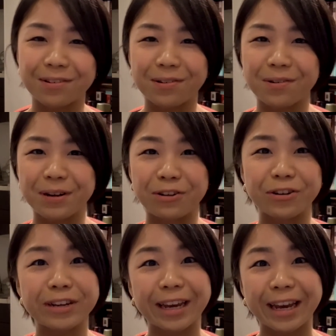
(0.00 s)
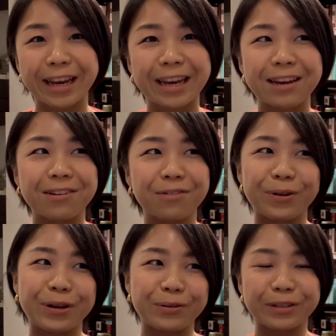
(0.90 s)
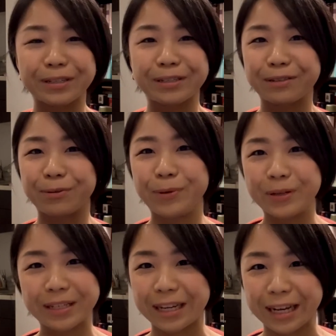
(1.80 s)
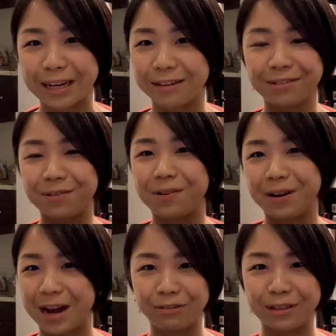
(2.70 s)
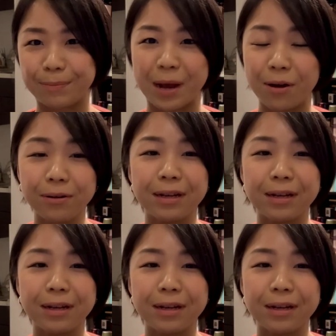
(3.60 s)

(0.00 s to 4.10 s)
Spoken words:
or when you're cooking, or when you're just commuting or out and about.